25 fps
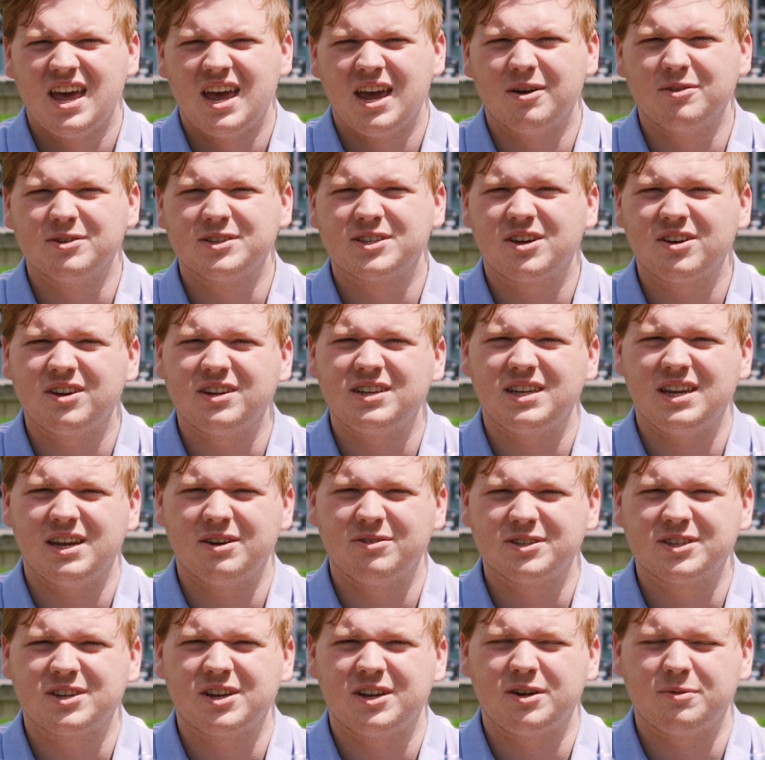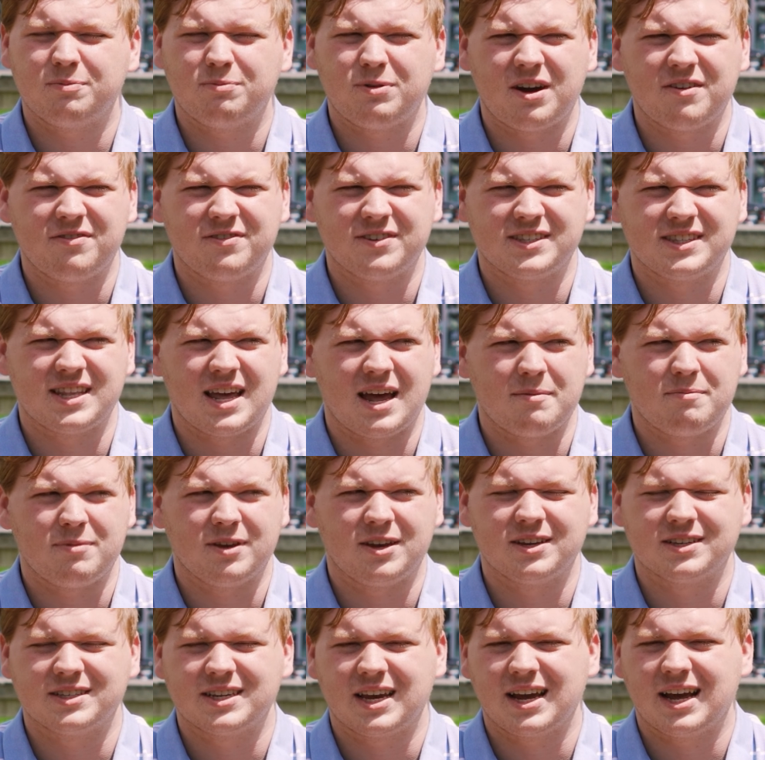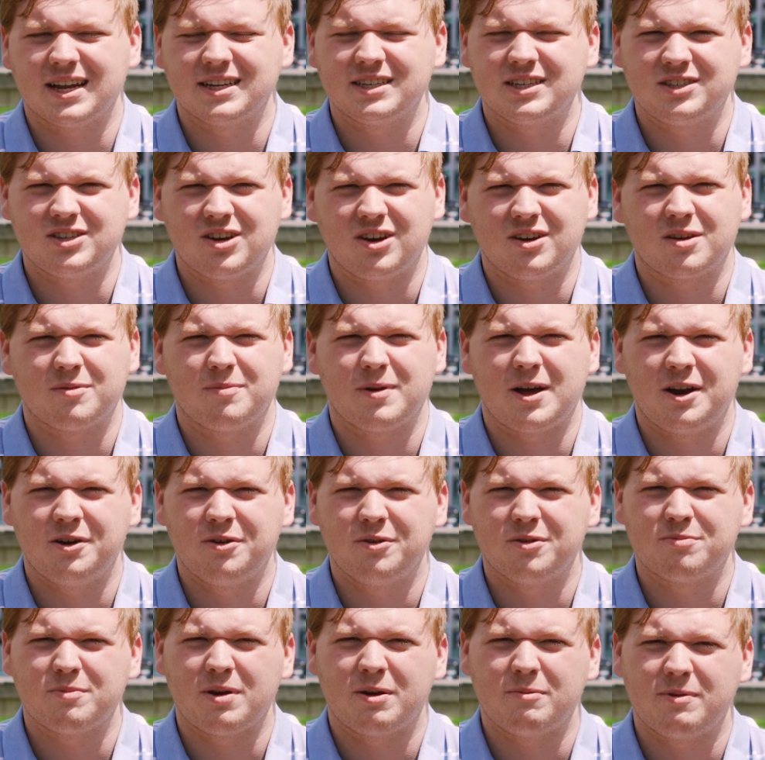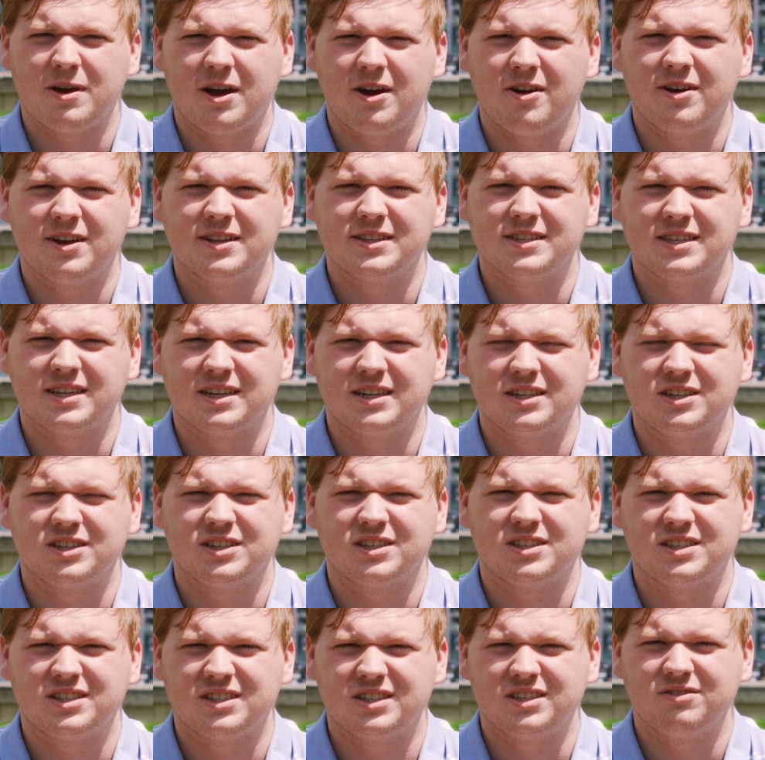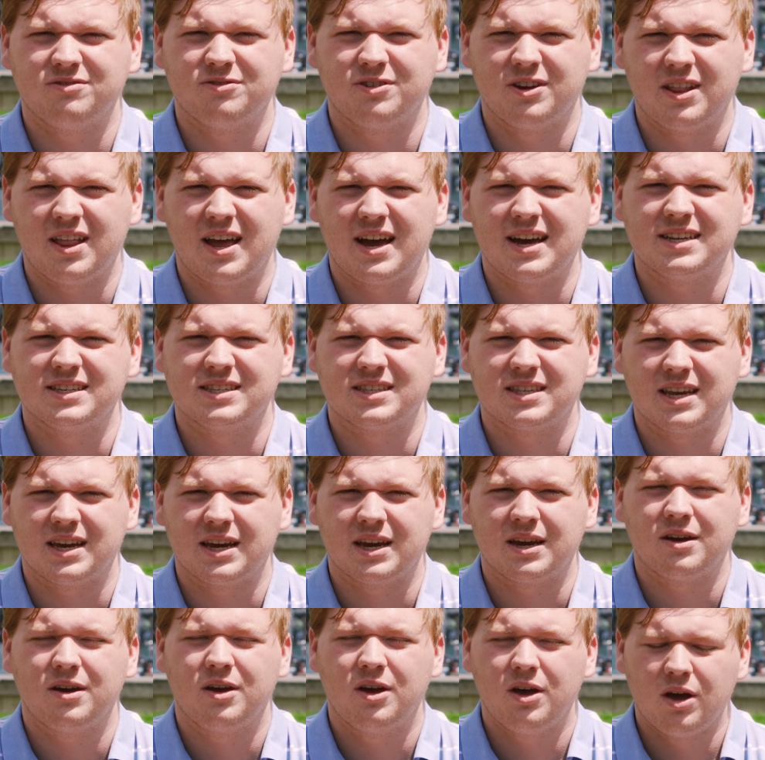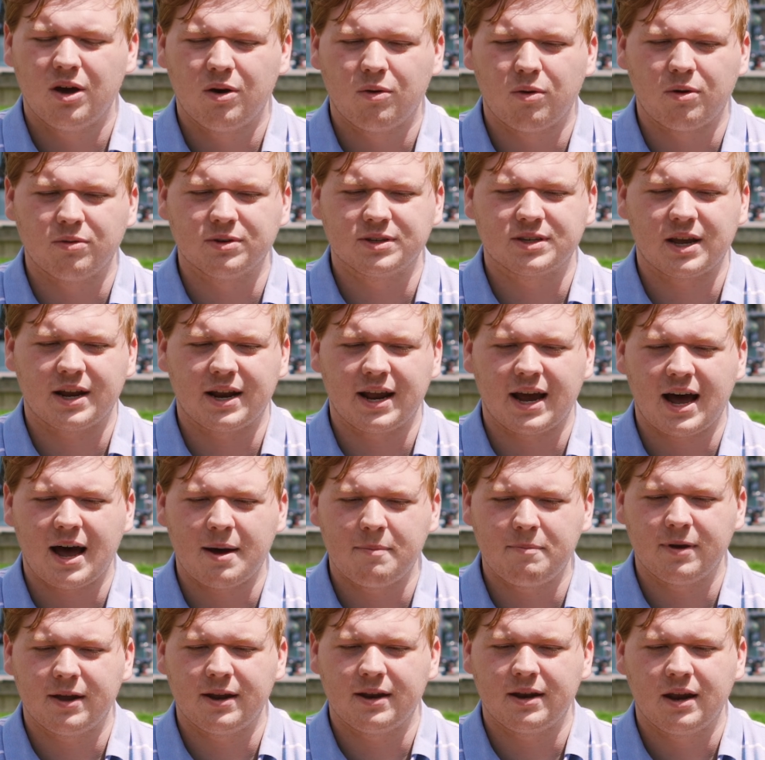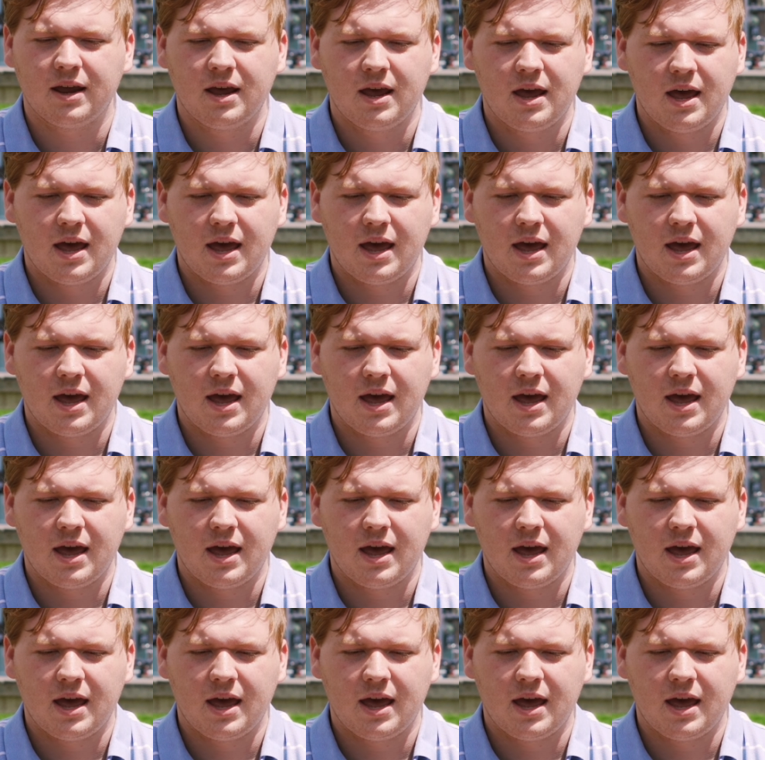it was good to preface that because I got to talk about it with my parents and just realize like what was going to happen.